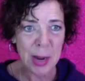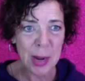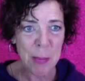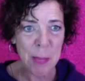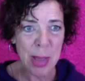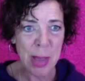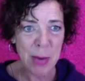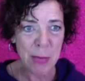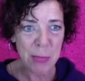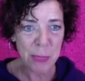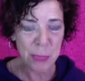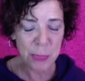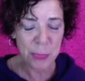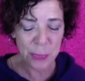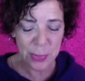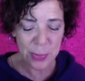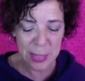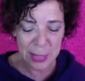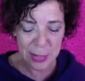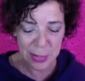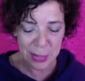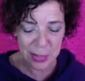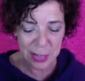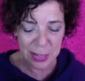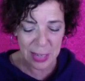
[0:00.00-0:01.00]
about
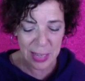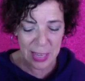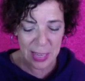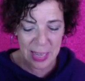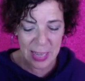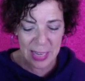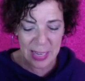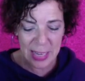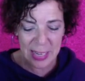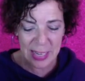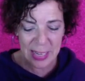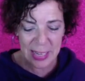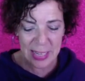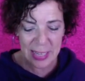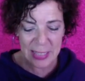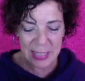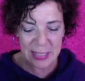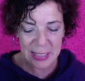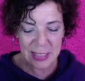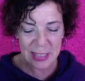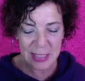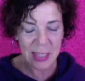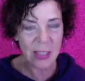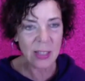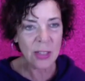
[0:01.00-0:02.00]
fear
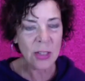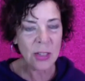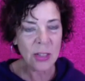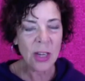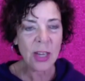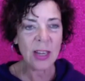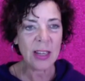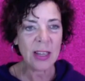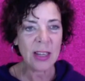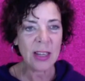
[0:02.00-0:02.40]
is, look,